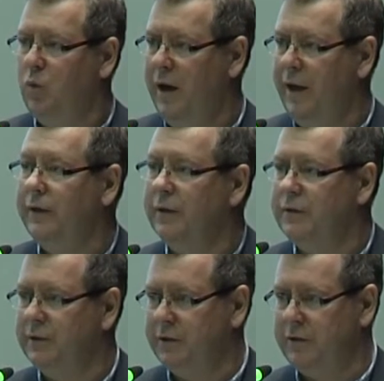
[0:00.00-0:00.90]
way
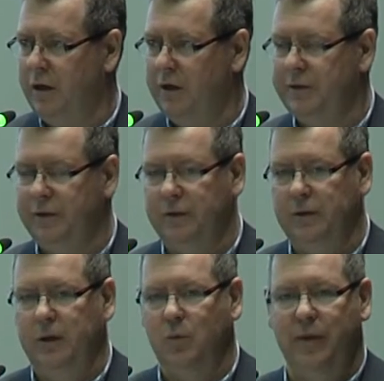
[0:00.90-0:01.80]
to society,
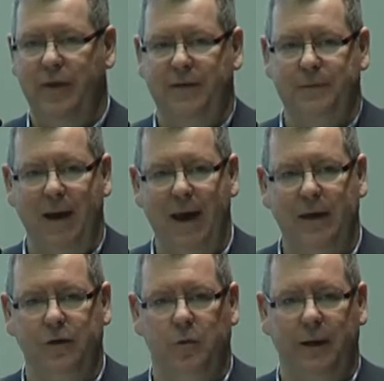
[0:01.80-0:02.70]
whether that's about
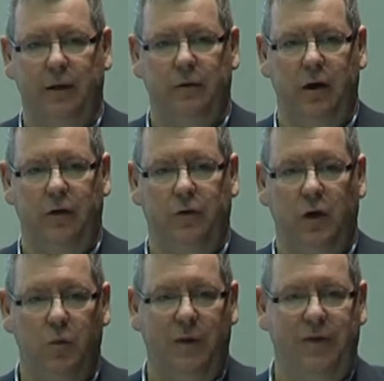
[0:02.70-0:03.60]
economic growth,
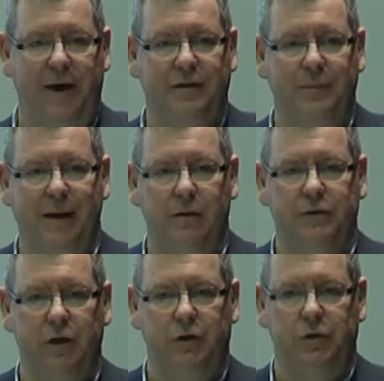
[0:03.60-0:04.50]
whether that's about
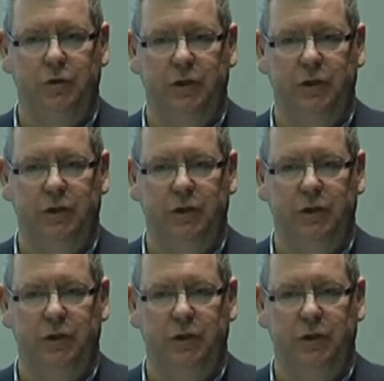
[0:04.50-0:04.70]
social